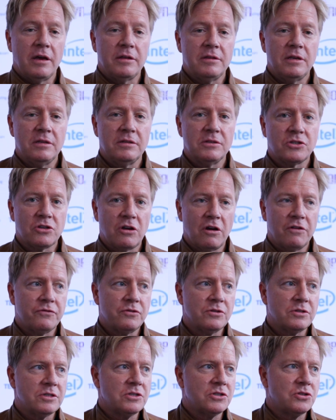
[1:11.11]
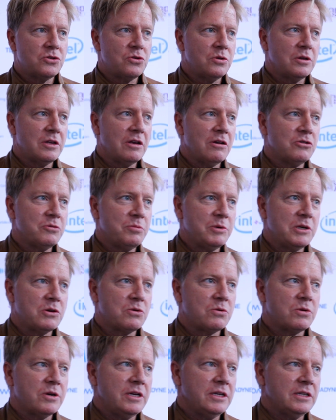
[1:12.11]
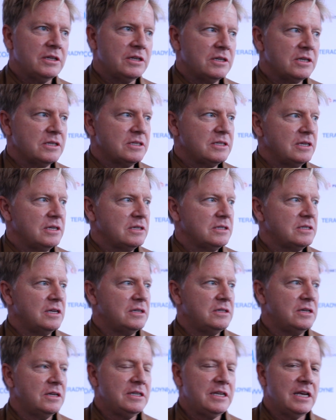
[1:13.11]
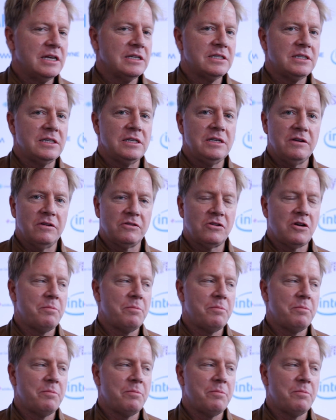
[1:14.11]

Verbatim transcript: I think this conference is turning out to be great in the sense that the density of